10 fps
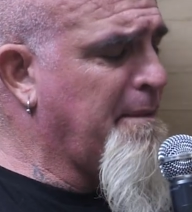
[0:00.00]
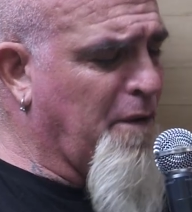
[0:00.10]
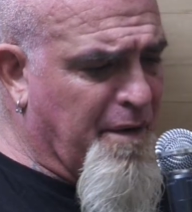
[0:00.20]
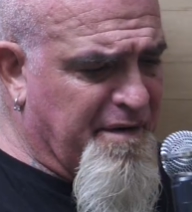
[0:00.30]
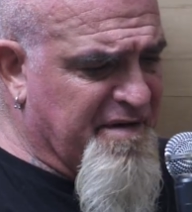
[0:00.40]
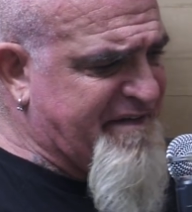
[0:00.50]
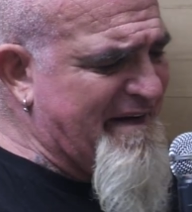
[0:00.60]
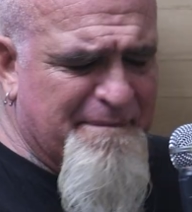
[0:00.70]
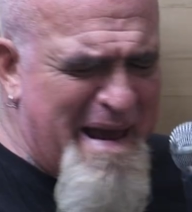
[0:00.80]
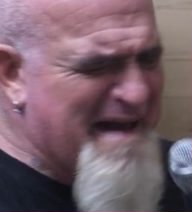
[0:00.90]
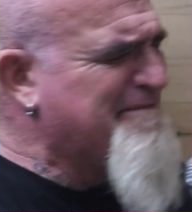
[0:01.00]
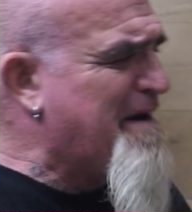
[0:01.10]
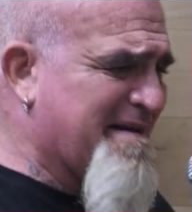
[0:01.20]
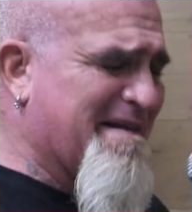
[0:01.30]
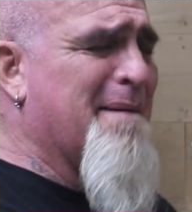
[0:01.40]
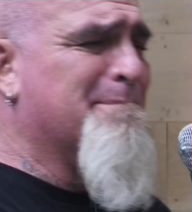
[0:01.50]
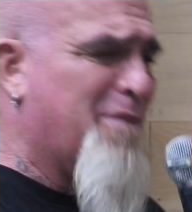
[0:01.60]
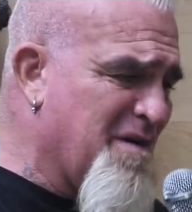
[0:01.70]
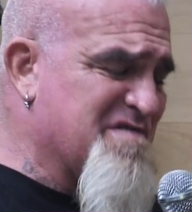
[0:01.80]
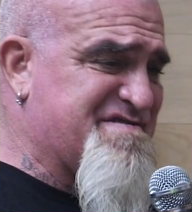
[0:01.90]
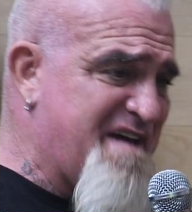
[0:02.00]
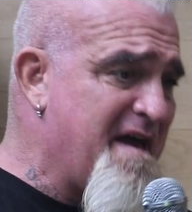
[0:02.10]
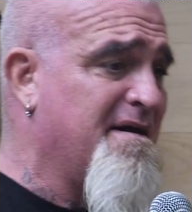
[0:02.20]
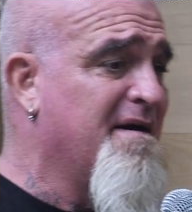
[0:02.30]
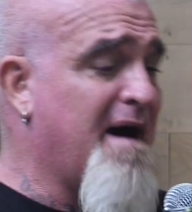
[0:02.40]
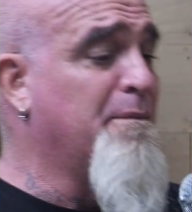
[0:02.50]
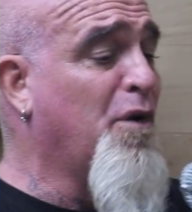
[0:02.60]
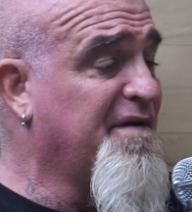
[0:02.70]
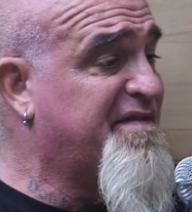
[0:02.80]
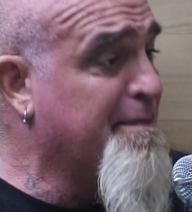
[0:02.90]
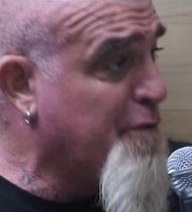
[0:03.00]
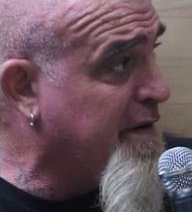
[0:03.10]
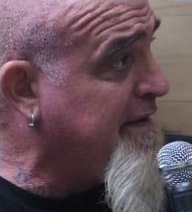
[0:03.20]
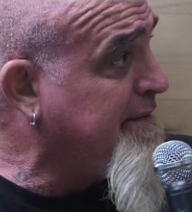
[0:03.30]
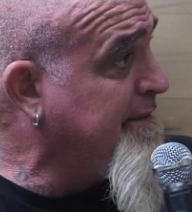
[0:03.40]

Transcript: I'm loyal to this. Yeah. Man, fuck, bullshit. I'm loyal to the Marine.